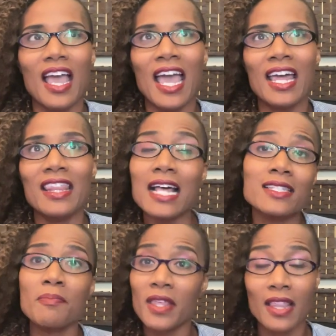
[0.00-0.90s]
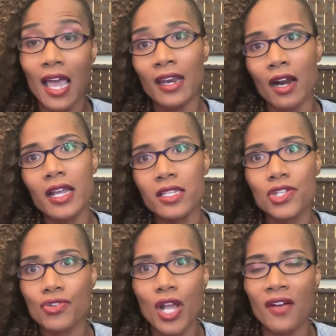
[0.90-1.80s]
And that's something that in our
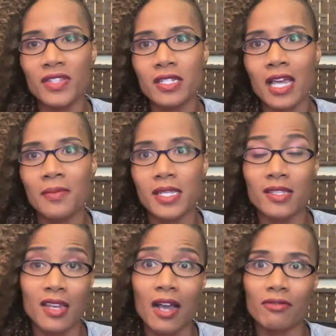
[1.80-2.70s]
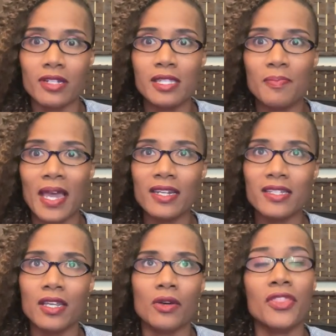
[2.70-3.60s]
industry oftentimes is not
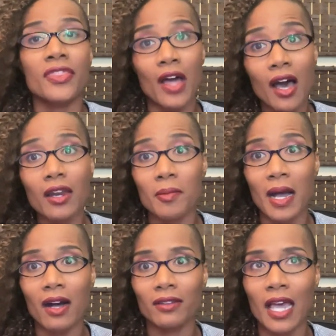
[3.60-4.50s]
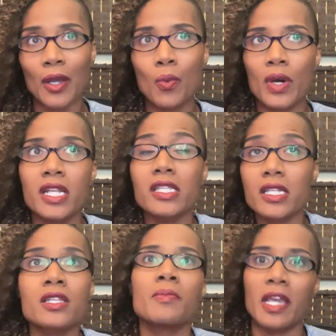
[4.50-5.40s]
respected or thought about. Like, what is
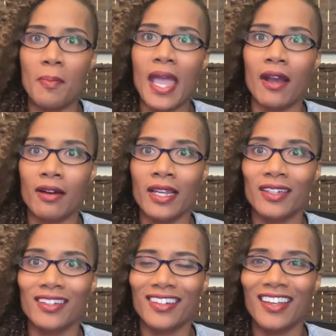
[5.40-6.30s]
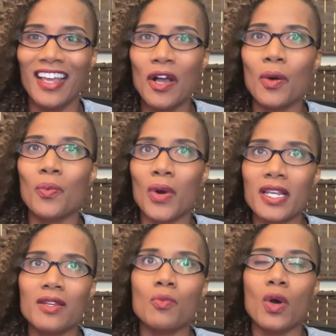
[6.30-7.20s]
it to be a parent?
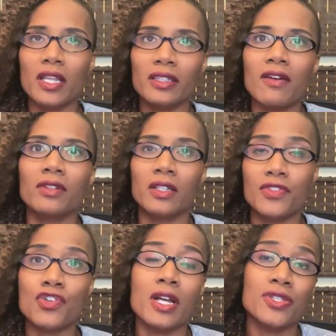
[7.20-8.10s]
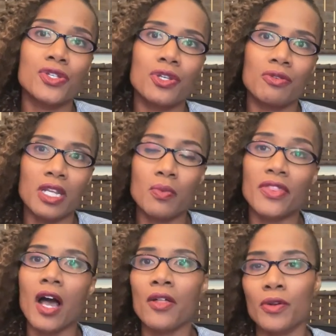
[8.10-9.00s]
What level of trust do you need
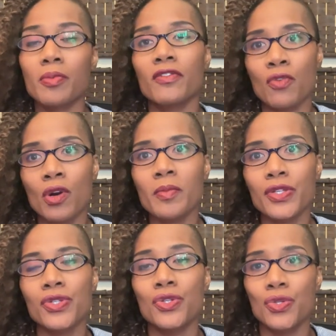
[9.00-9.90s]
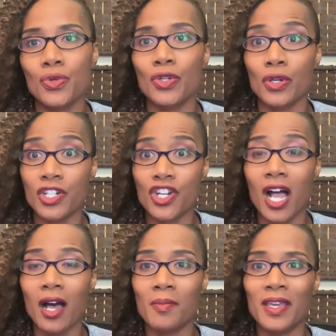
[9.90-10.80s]
with other performers to do your
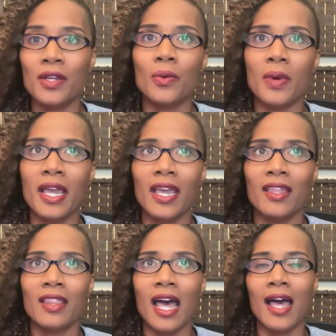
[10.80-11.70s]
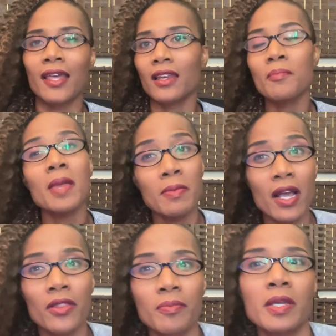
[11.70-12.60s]
job in a way that
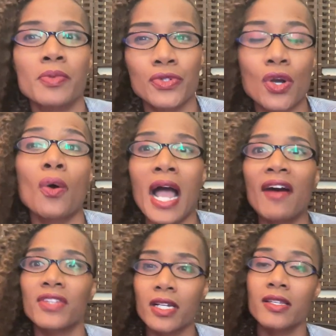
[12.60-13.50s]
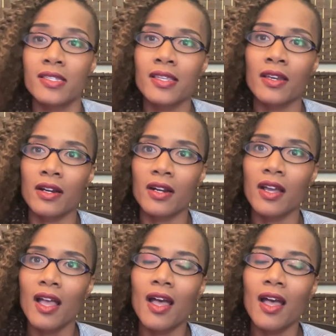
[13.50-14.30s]
maybe other people don't have to consider?